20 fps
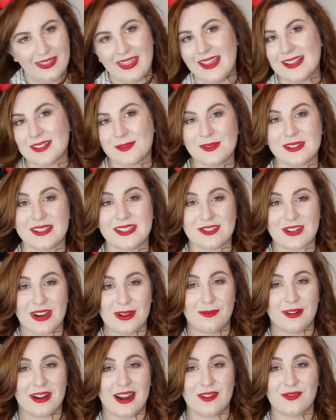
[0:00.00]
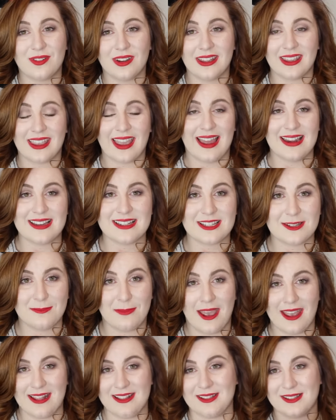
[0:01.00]
This was the trip when I really get into
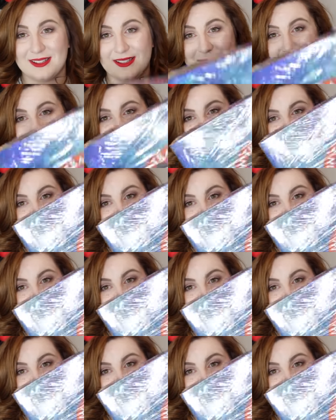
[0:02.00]
pins.